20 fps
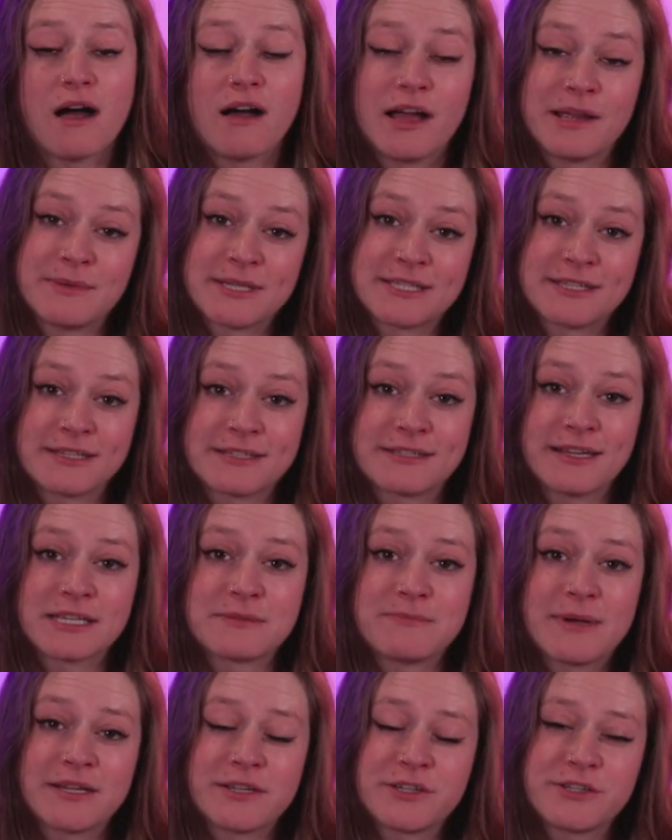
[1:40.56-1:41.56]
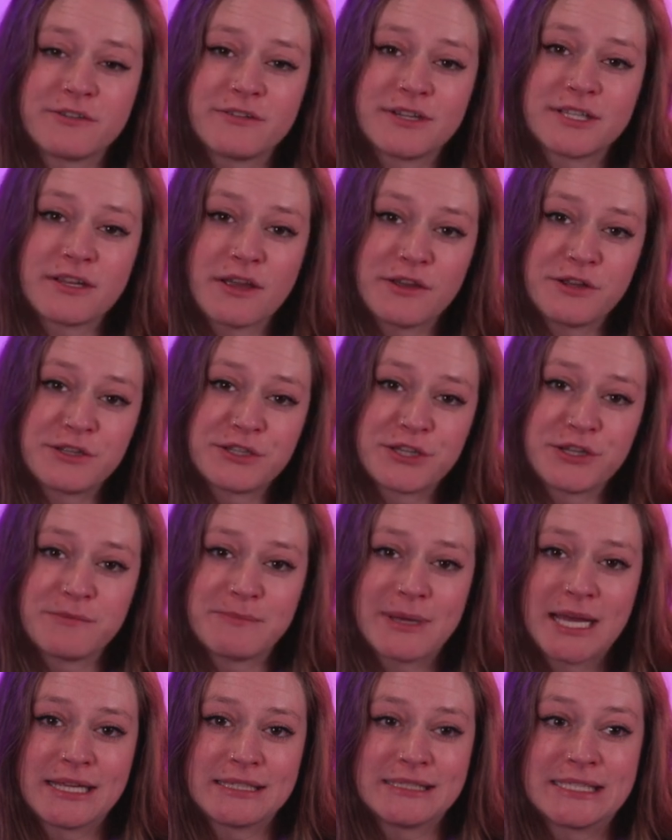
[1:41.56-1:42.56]
I'm a success manager at
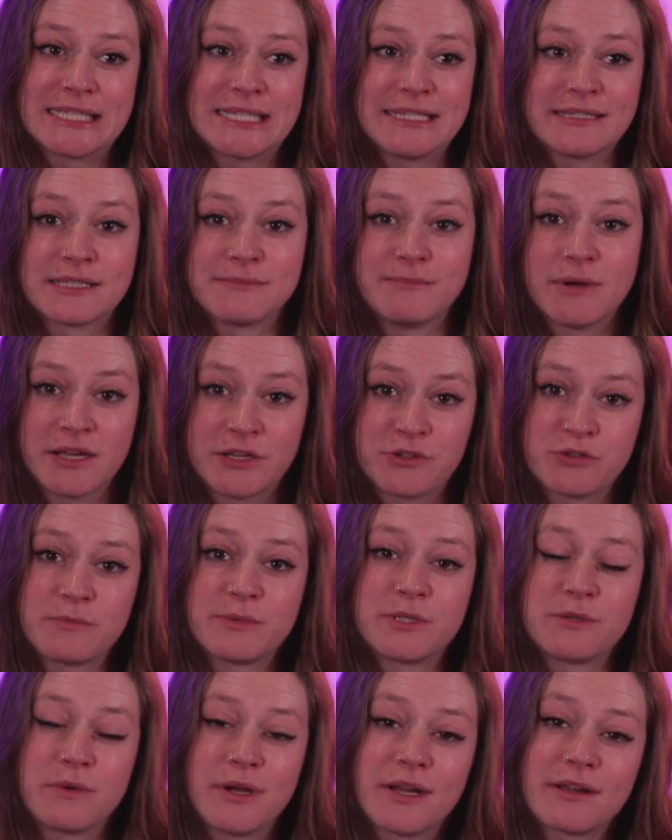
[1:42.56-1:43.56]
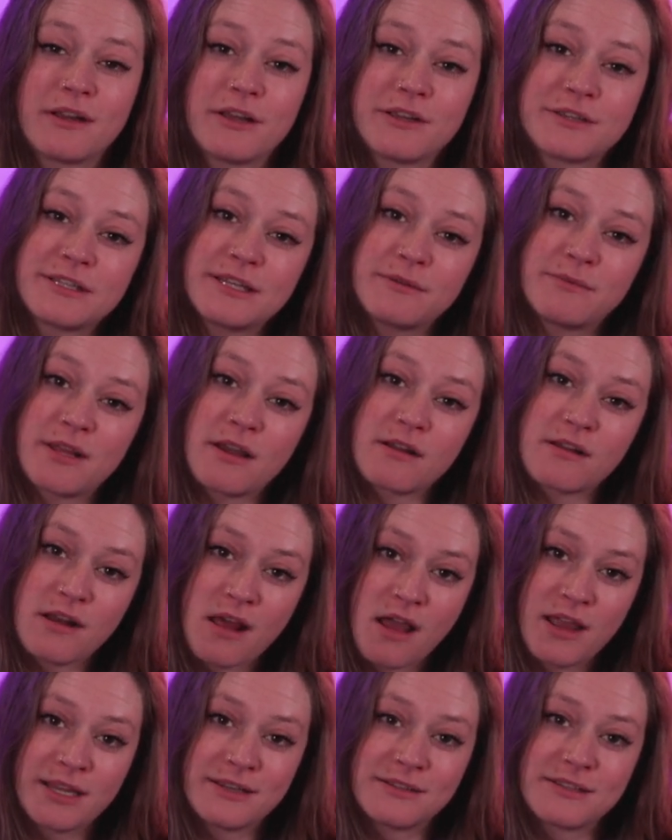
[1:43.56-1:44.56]
Totem and it's my job to work closely with our
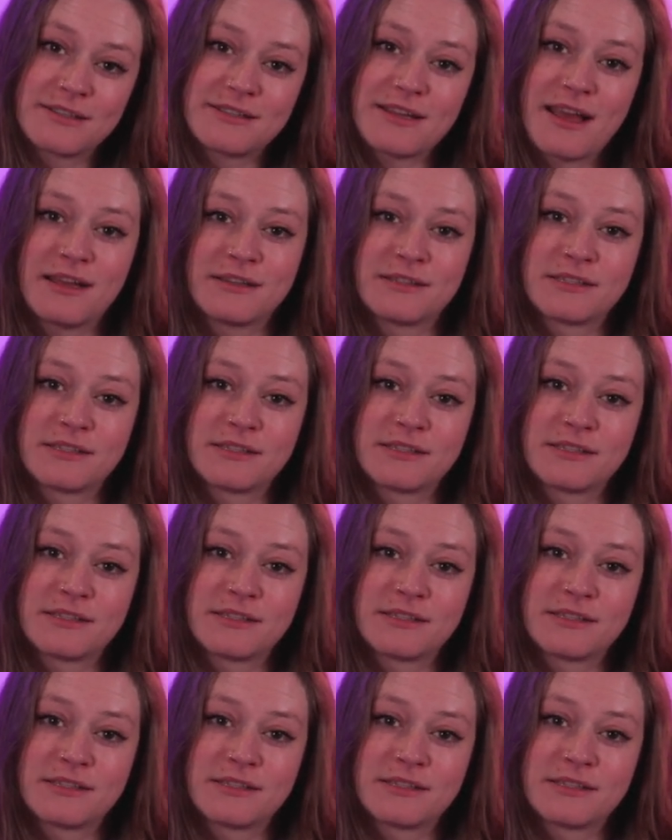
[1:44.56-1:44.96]
clients